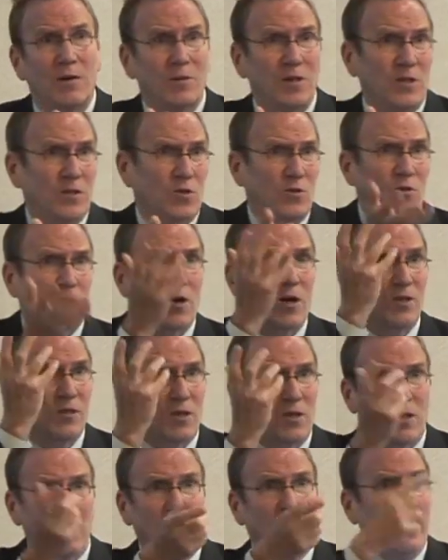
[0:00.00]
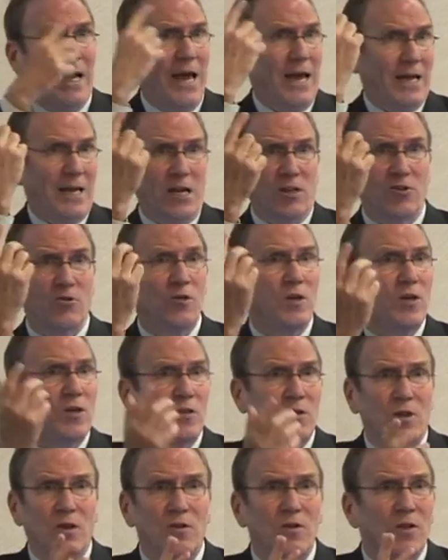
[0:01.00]
I mean, these are dogs that hang on
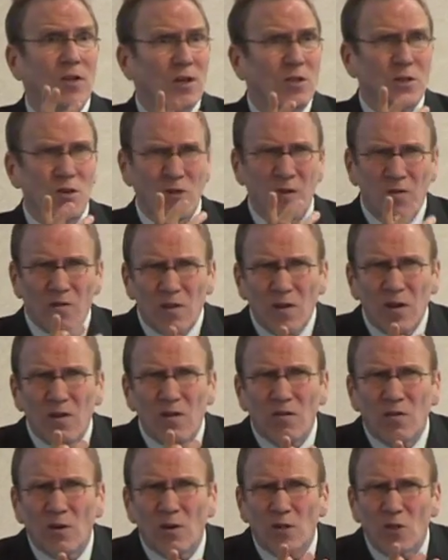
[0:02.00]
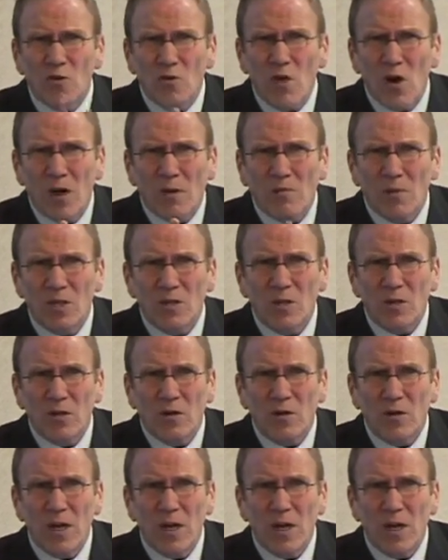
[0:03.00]
trees and other things, so they're very, very strong, muscular